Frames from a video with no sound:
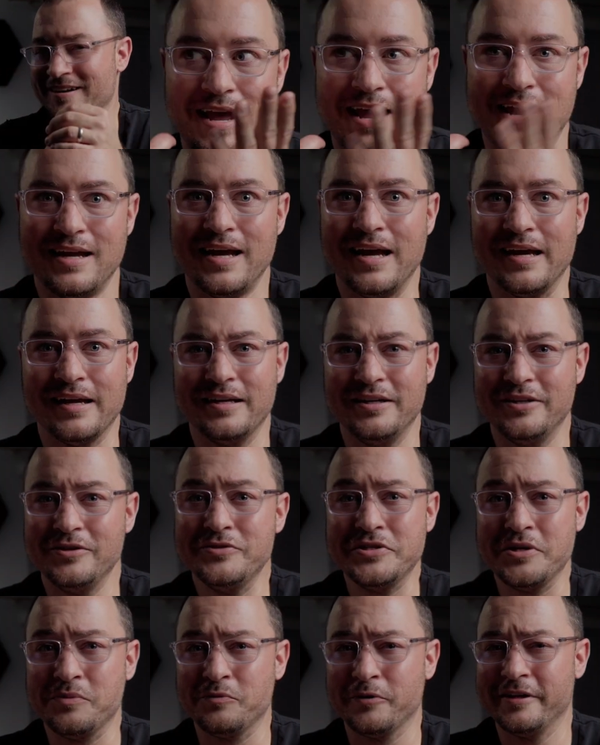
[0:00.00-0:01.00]
AI can do
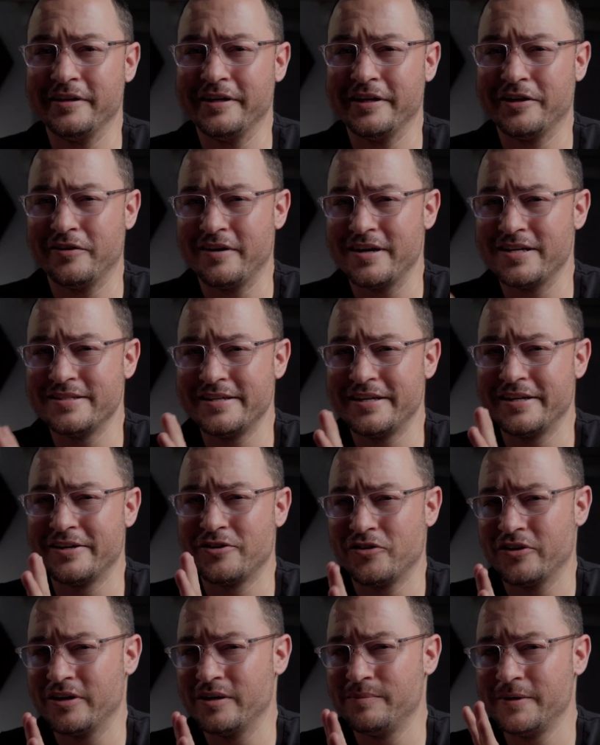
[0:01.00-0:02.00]
some really crazy,
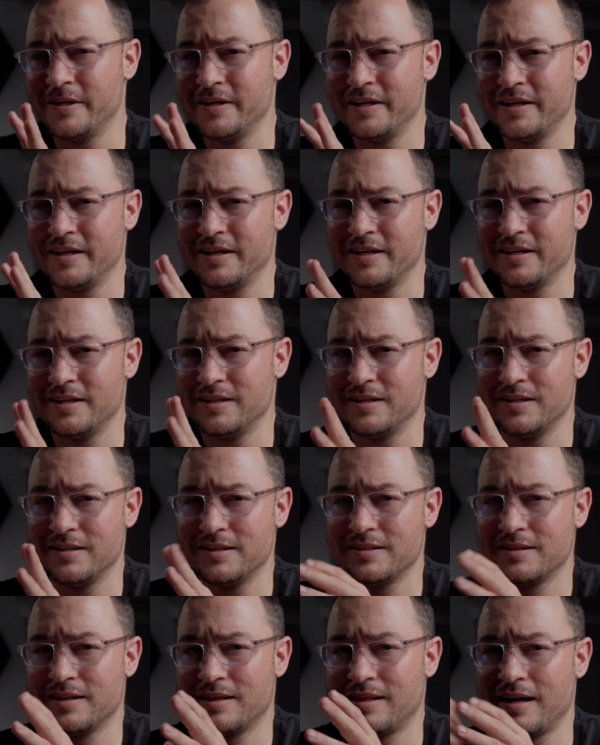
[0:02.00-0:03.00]

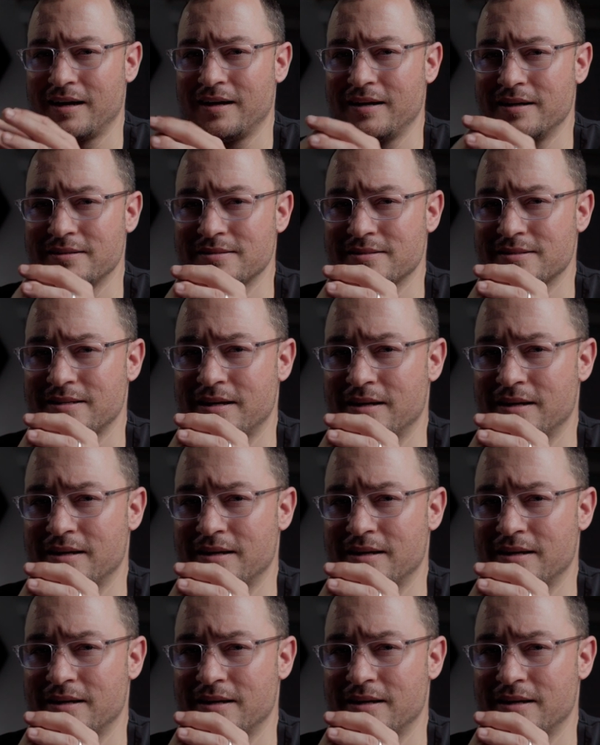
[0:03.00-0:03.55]
creepy things,